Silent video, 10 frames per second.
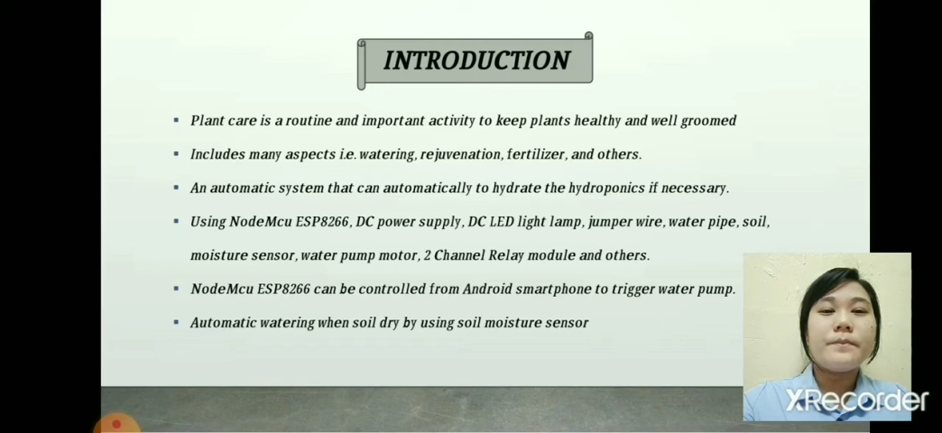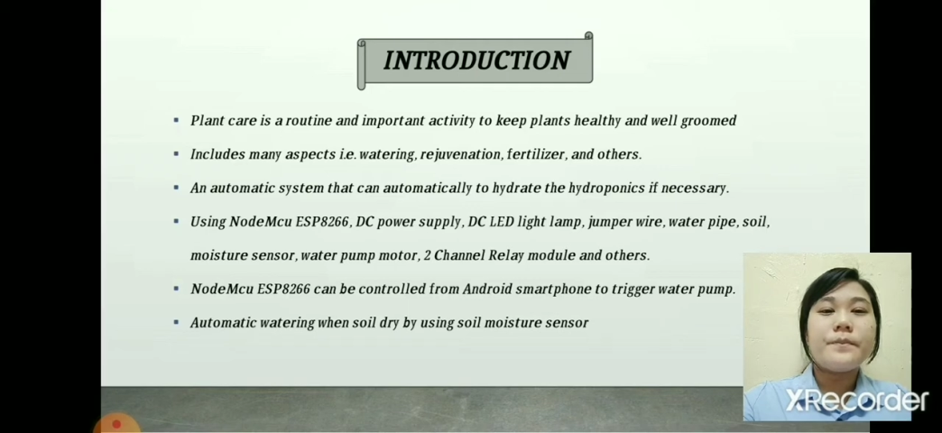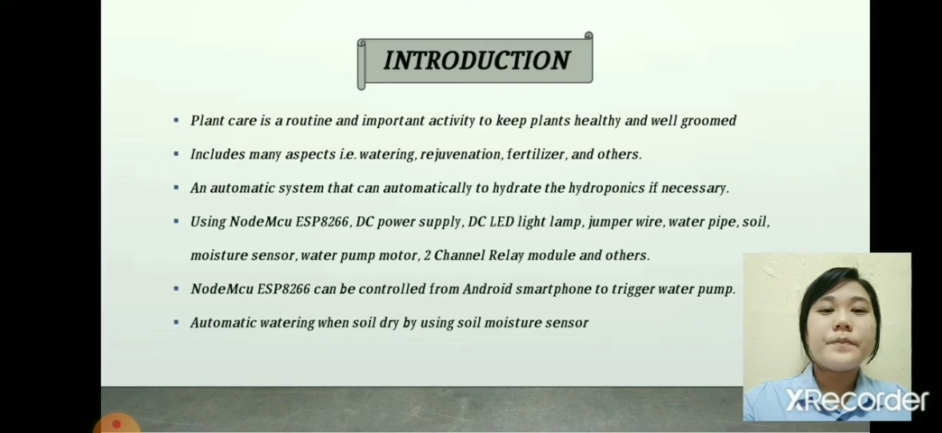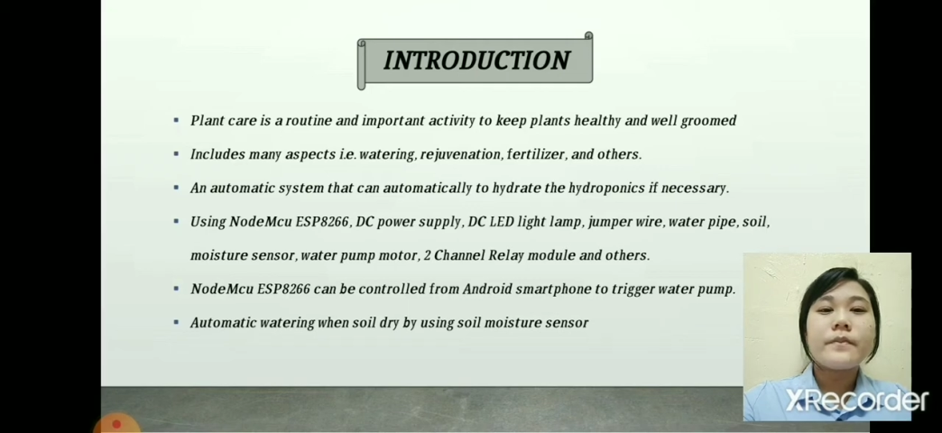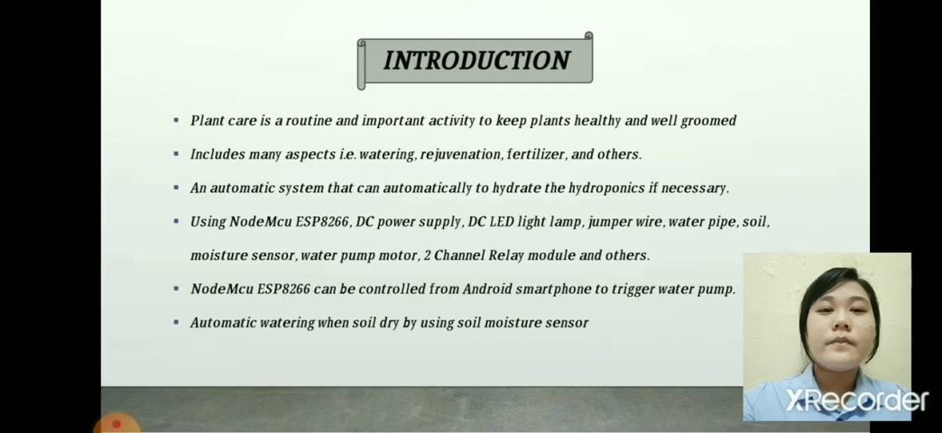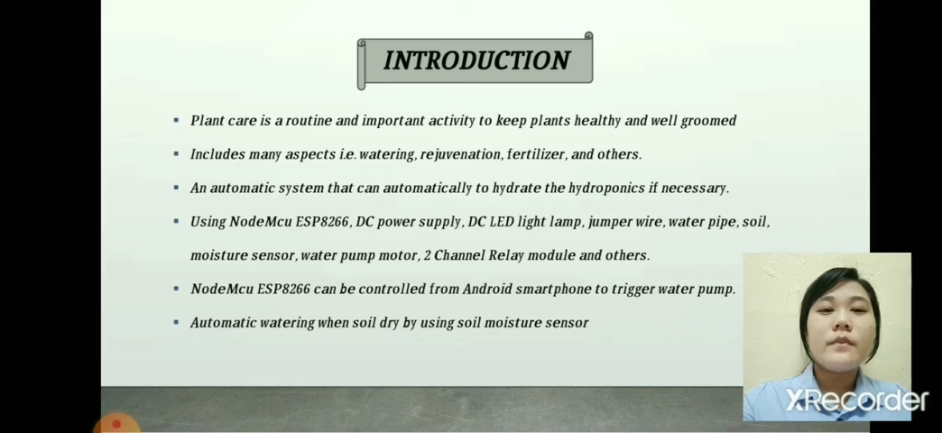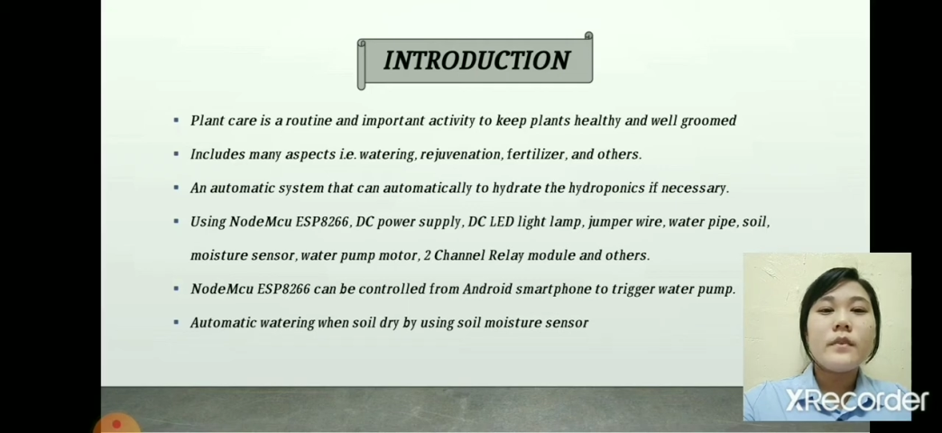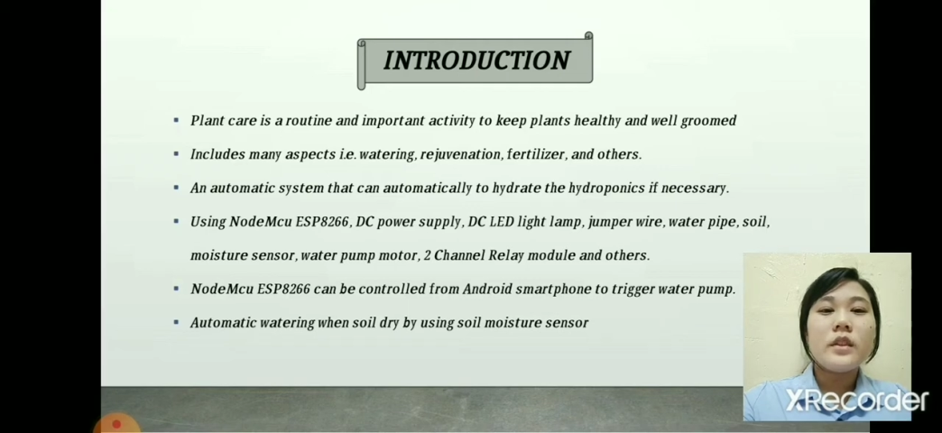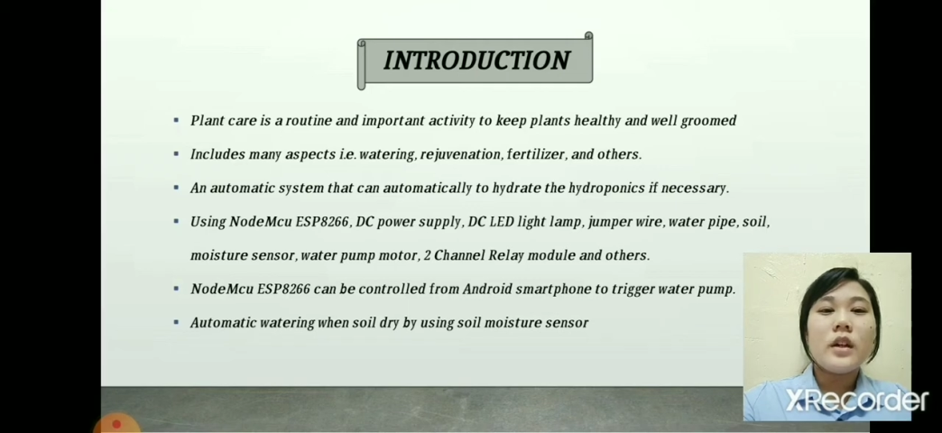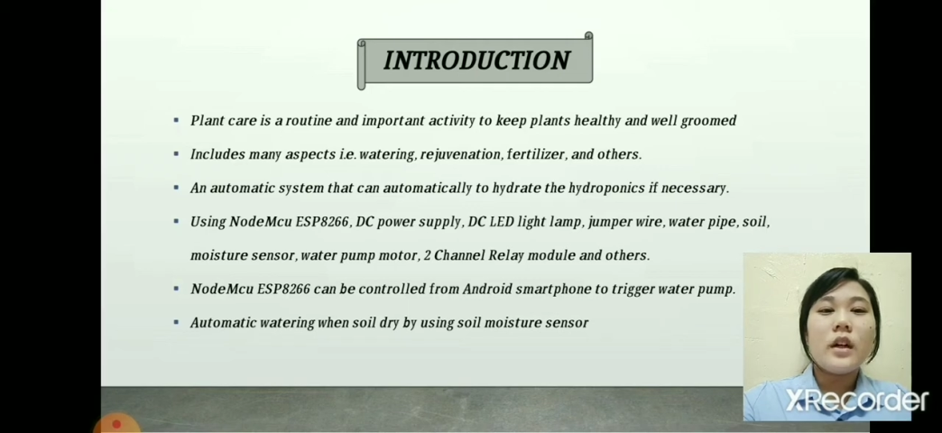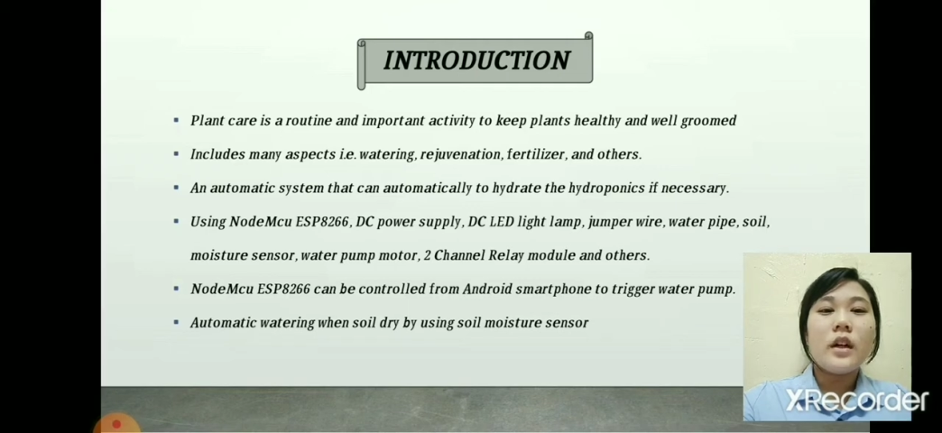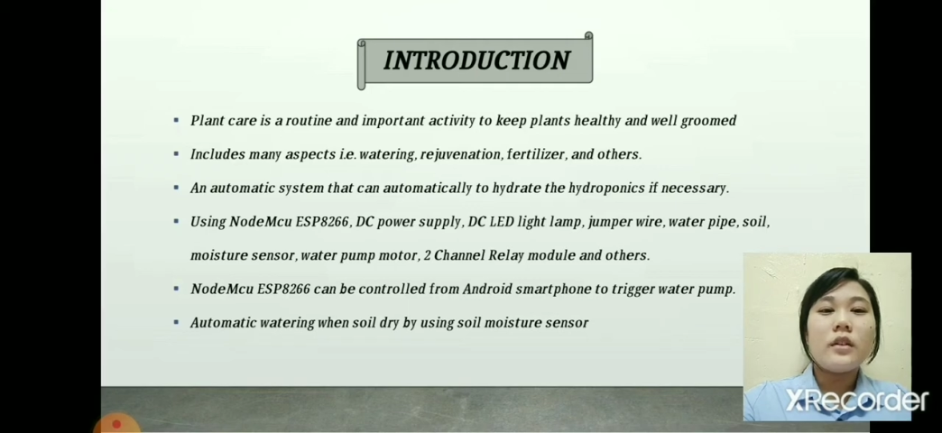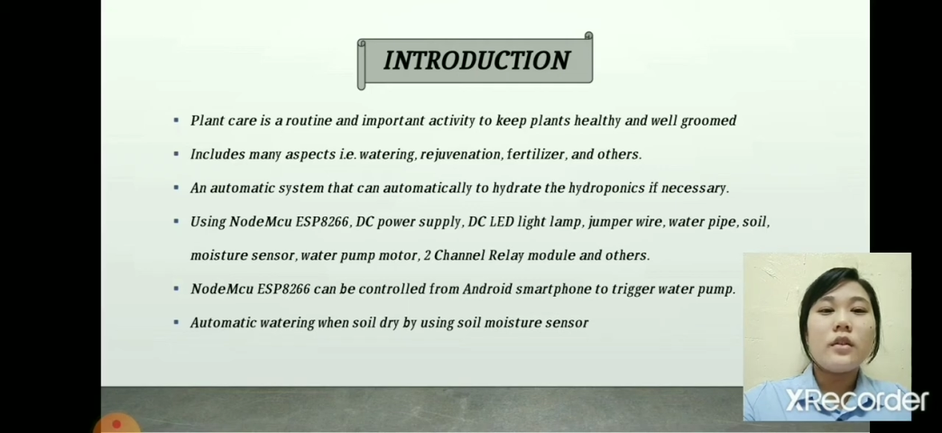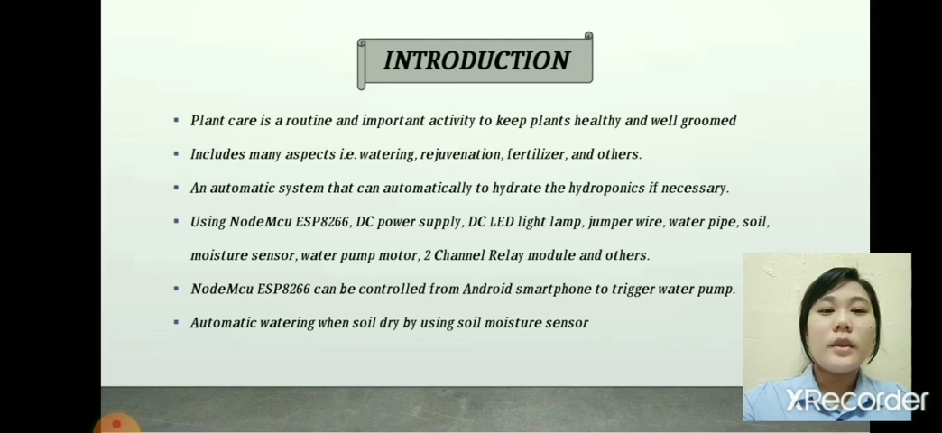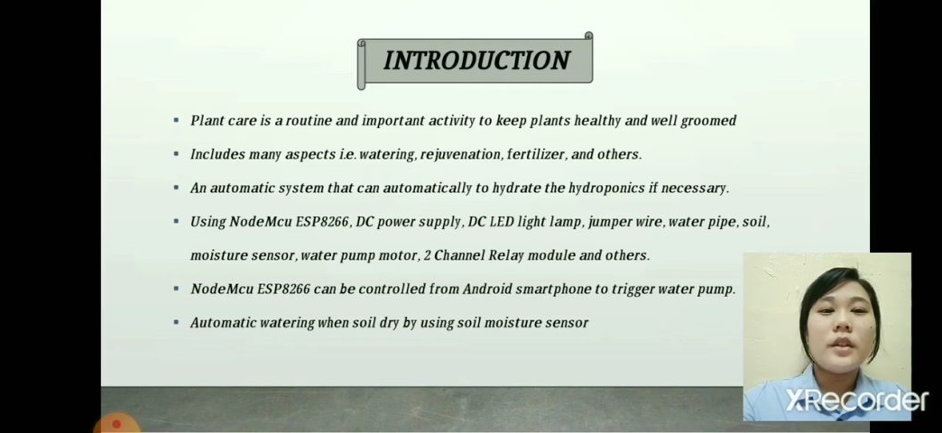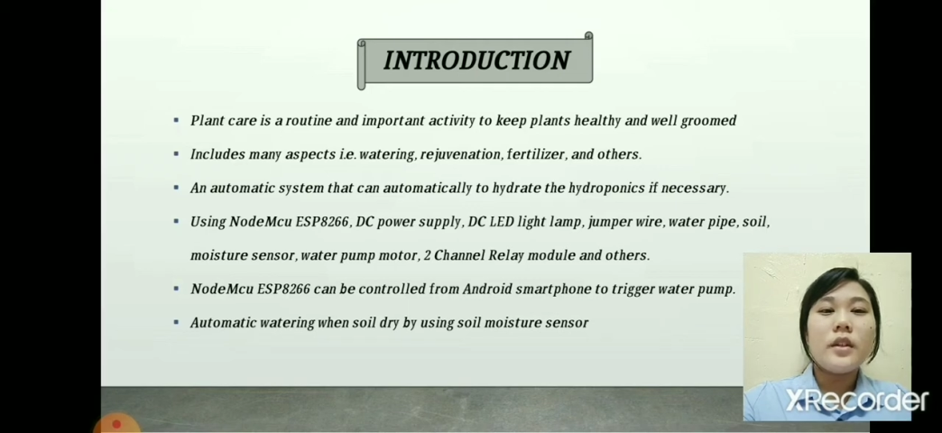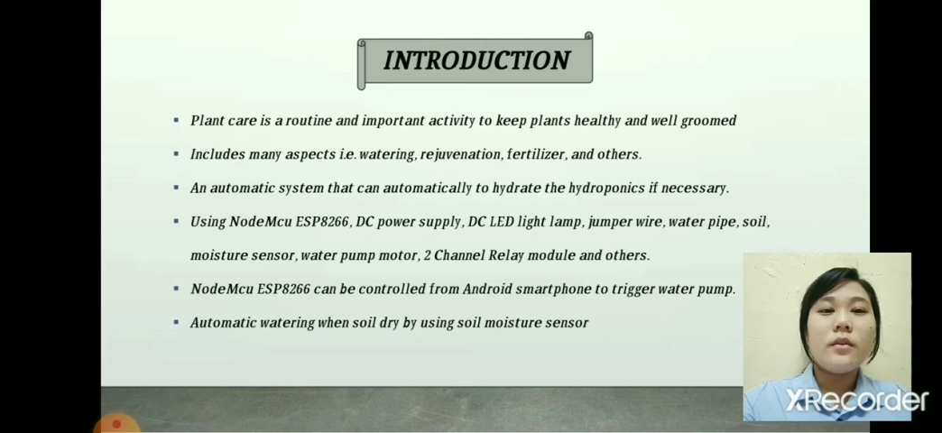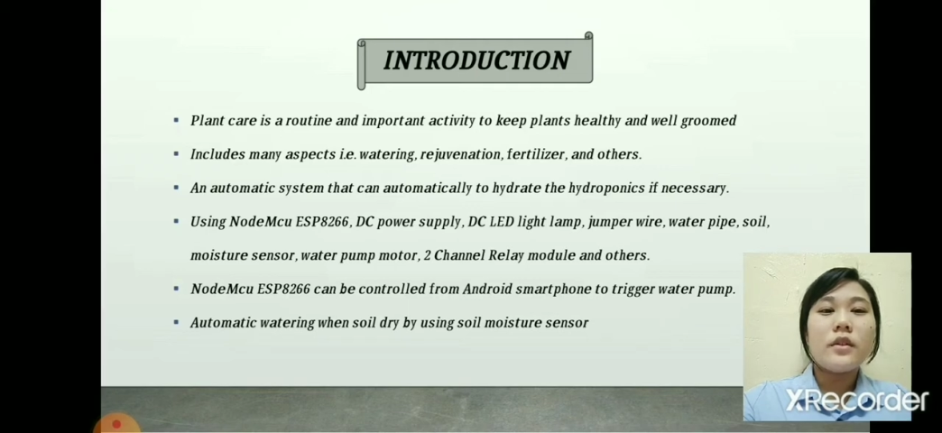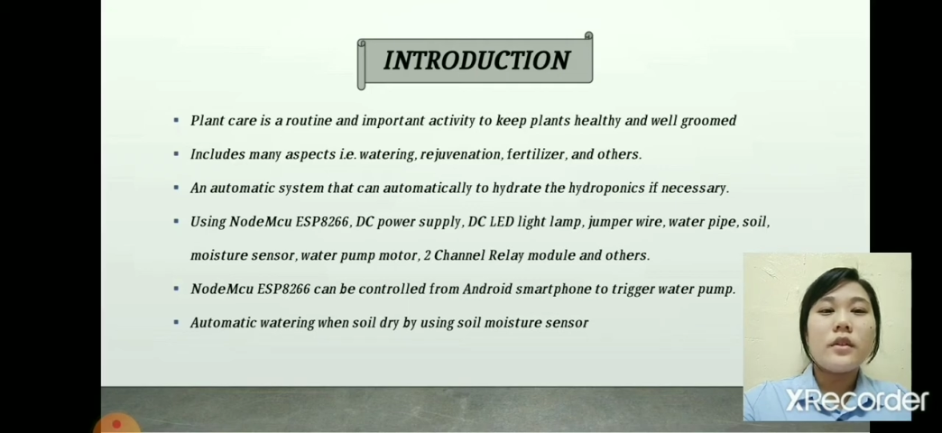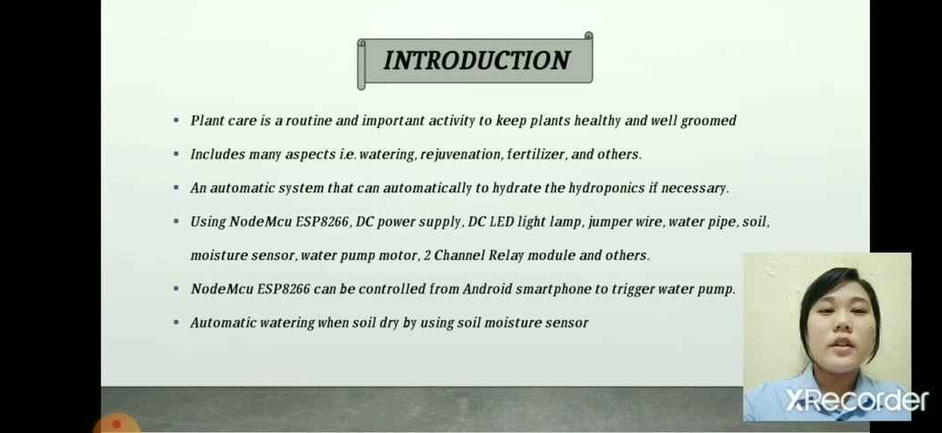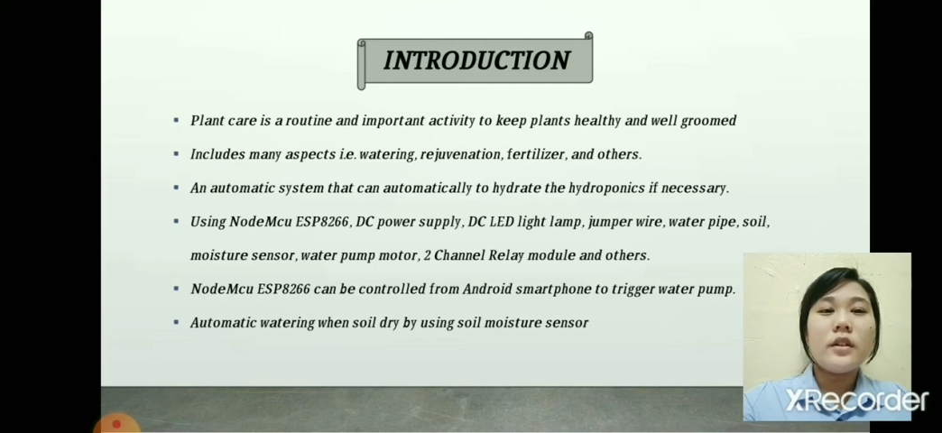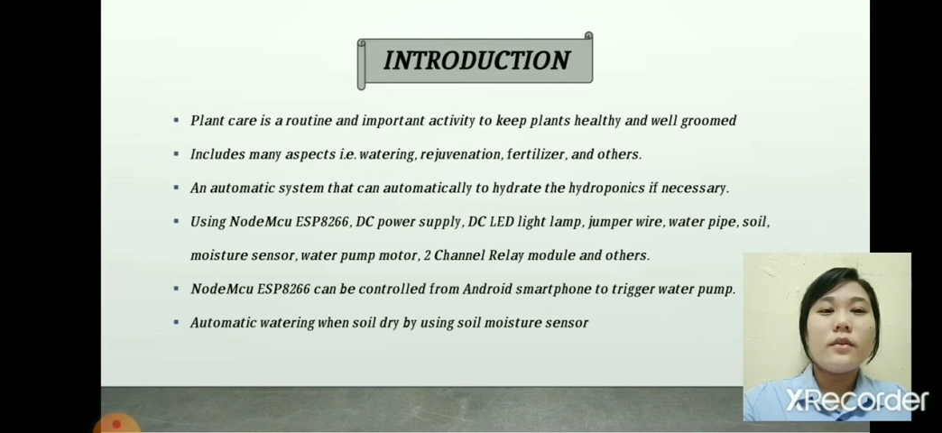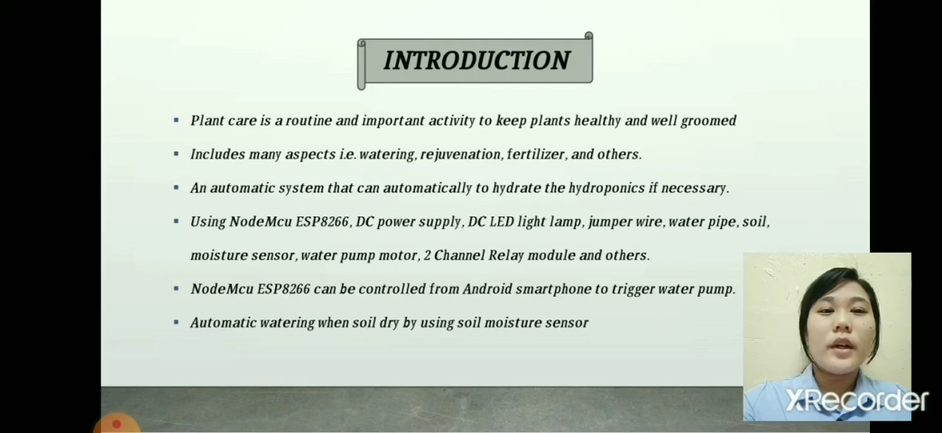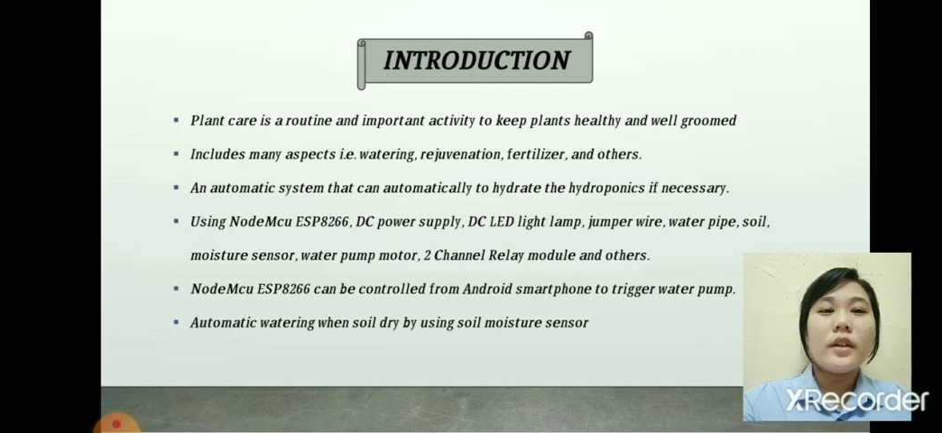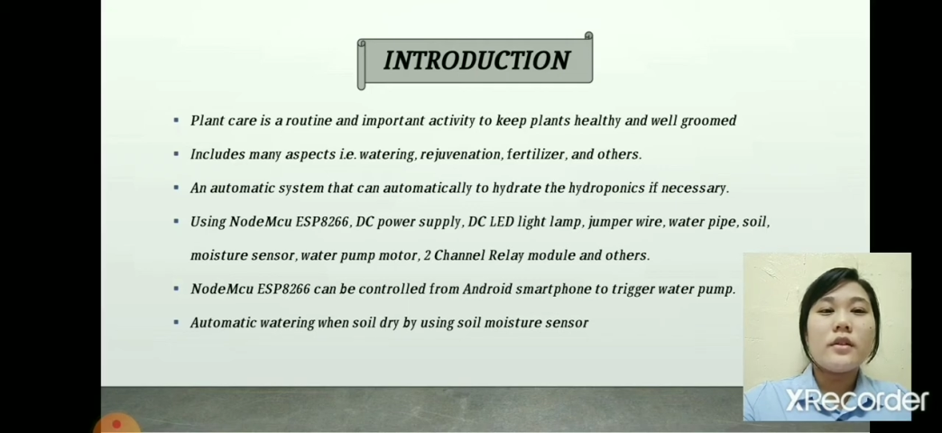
Automatic watering when soil dry